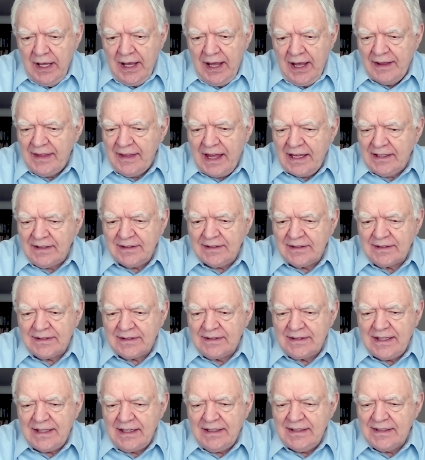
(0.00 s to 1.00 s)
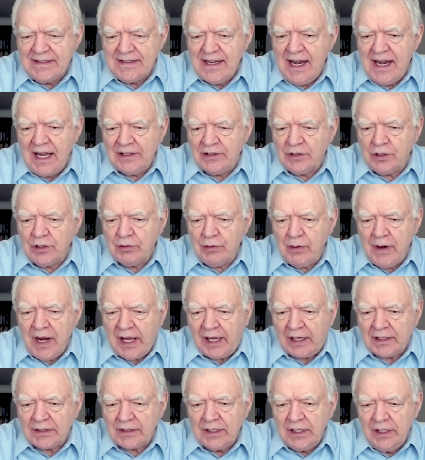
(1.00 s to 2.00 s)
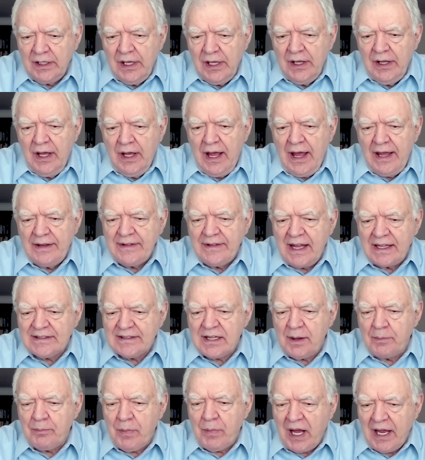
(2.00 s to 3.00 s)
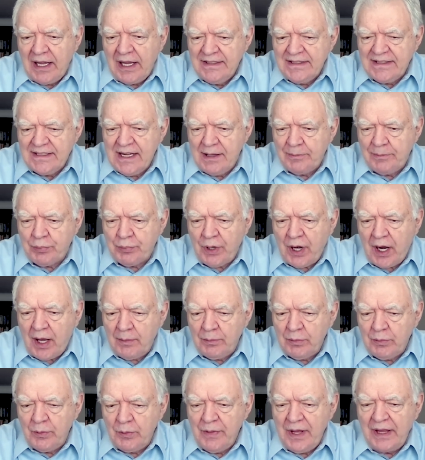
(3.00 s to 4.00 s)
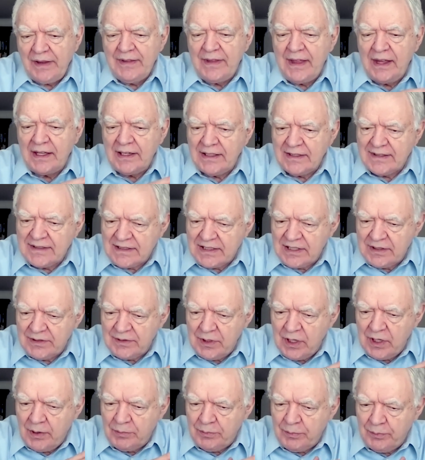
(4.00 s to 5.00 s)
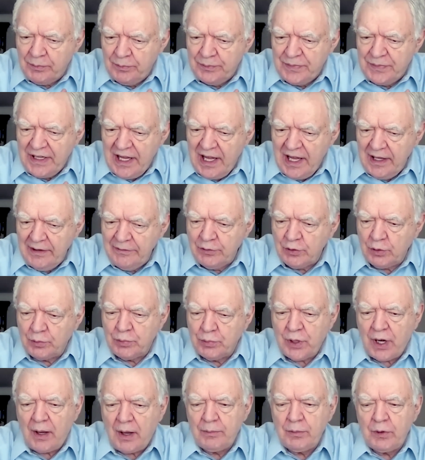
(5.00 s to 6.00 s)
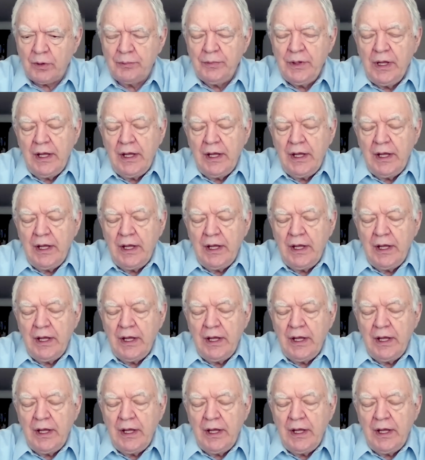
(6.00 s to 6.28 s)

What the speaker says: And that is not correct. And that's a mindset problem. And then it's a behavior problem.